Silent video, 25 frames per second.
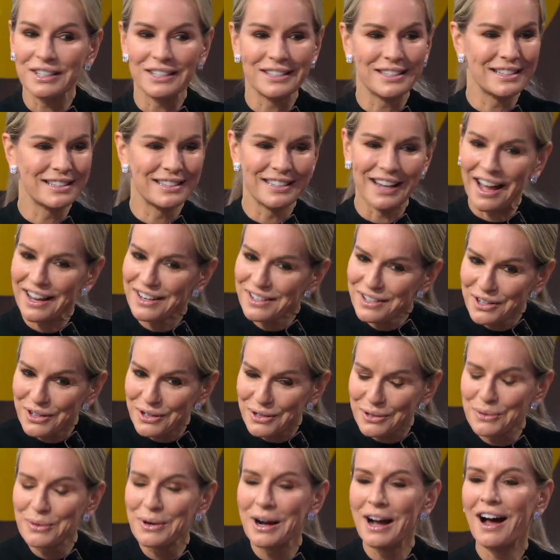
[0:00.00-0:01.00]
this is not
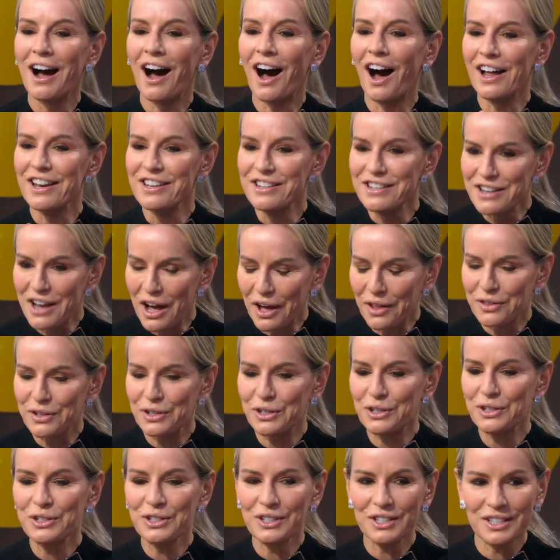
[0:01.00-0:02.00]
new, mm -hmm.
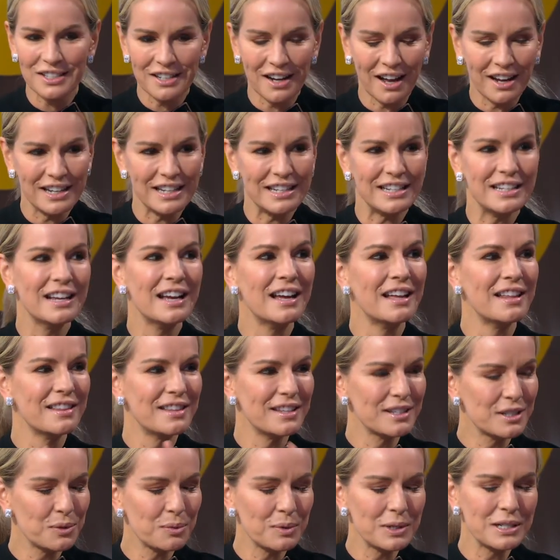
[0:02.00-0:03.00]
another study,
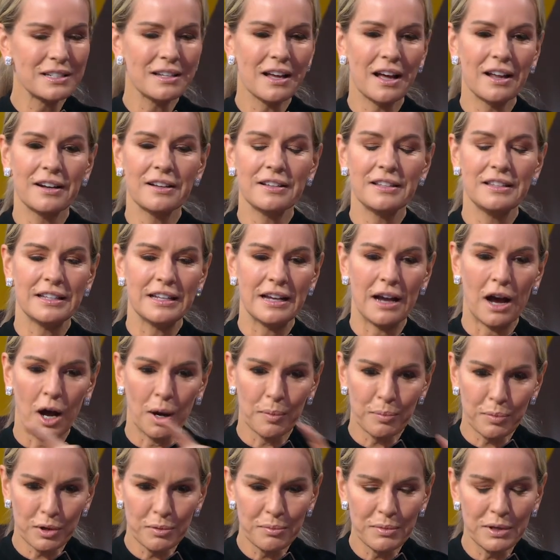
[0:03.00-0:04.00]
this one done in the
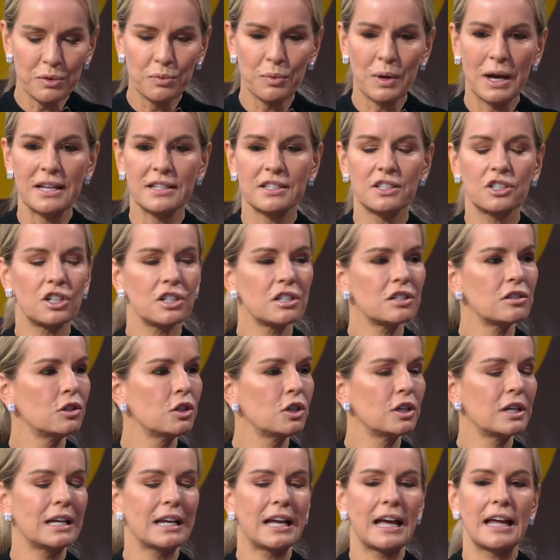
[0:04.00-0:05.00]
upper Midwest, just
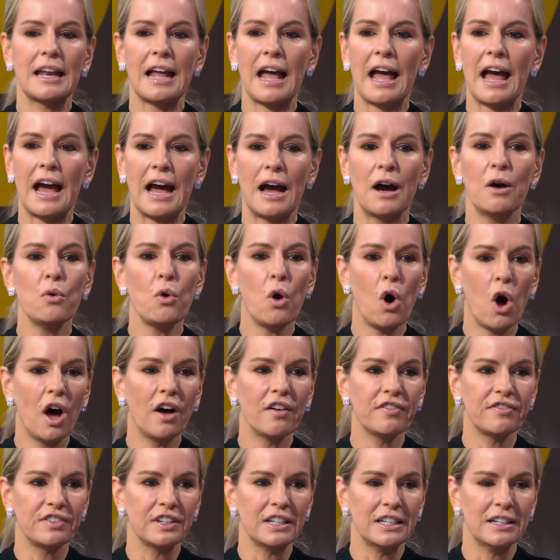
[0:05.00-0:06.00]
looking at how
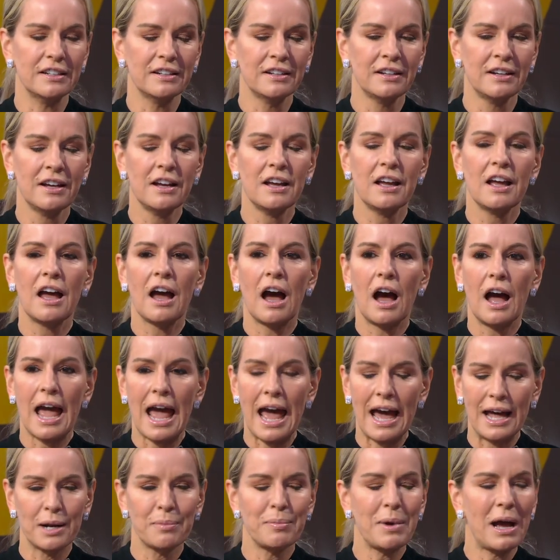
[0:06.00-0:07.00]
often
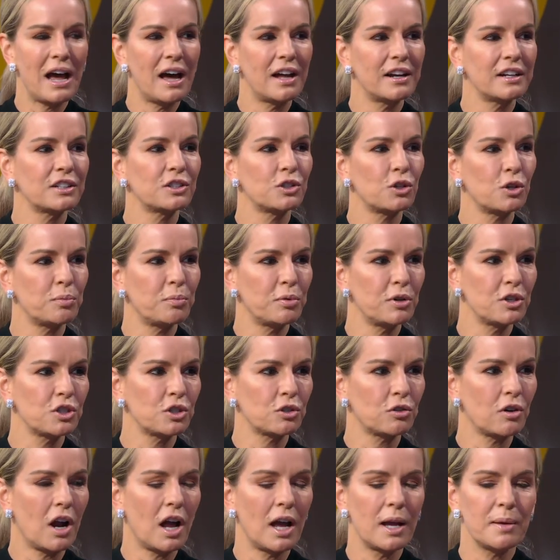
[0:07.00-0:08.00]
antibiotics are
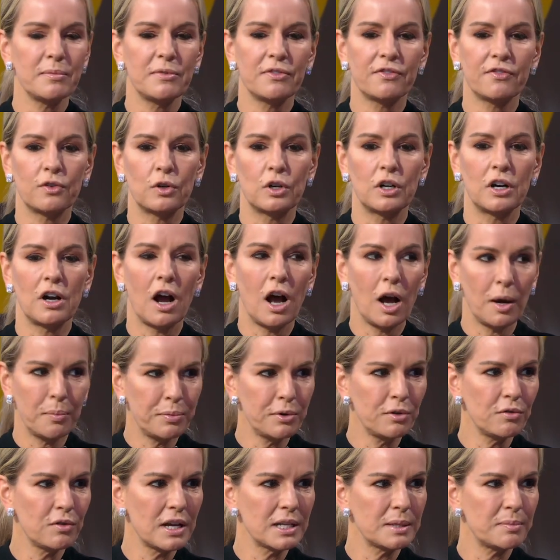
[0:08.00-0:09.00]
prescribed for
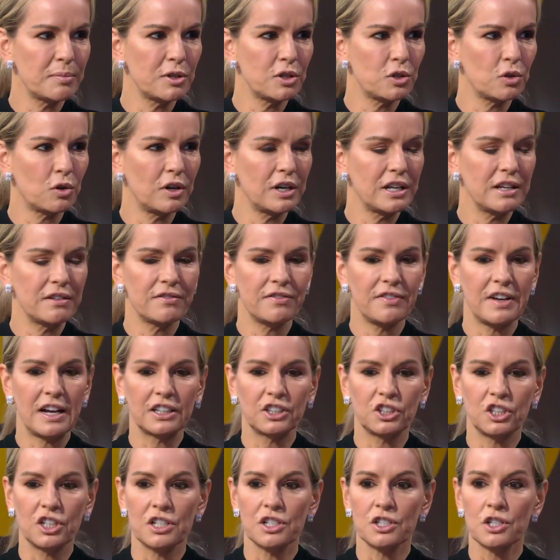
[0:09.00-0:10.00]
upper respiratory
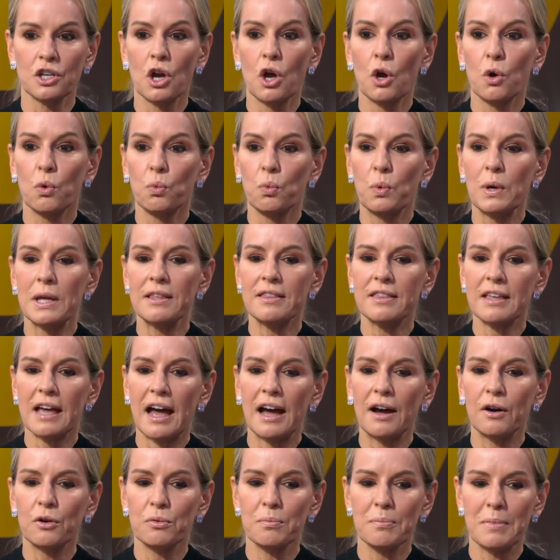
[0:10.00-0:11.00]
infections mm-hmm.
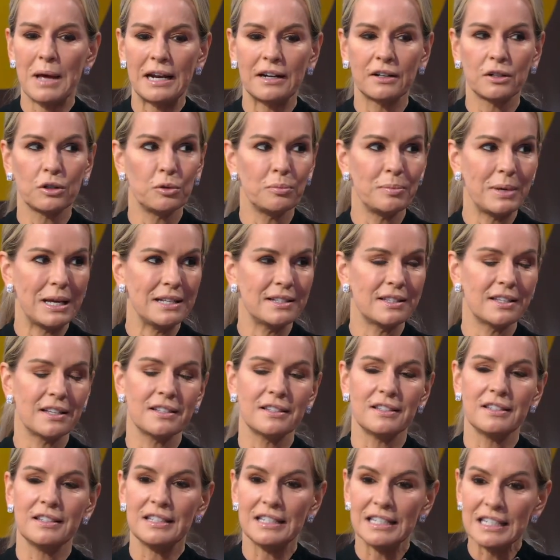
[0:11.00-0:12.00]
without medical
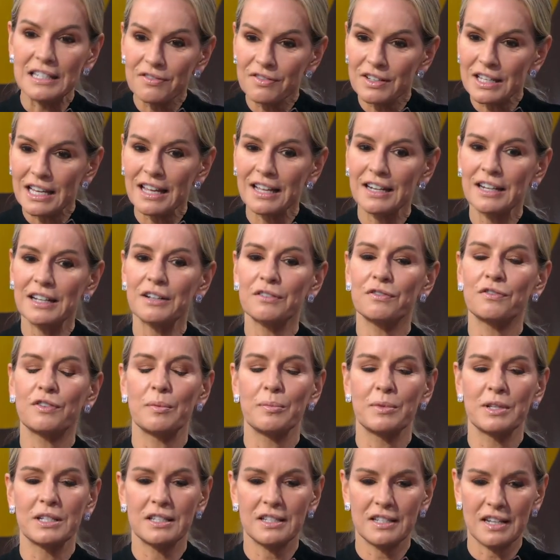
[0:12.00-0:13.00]
basis, deviating
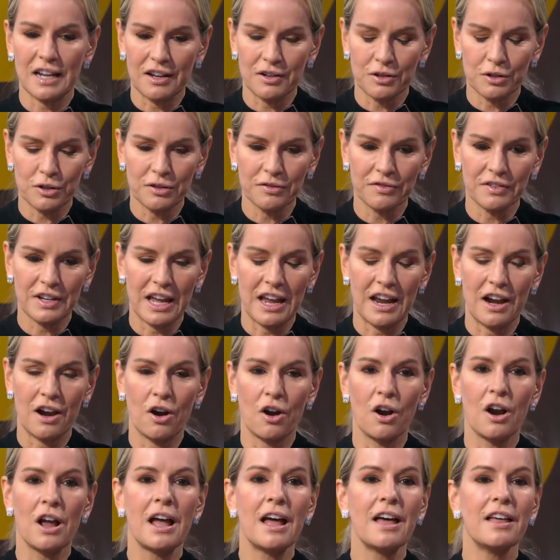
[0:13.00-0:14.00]
from the standard of
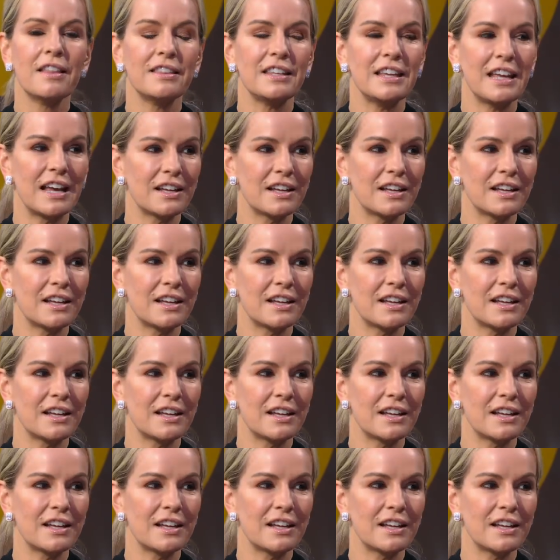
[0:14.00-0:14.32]
care? The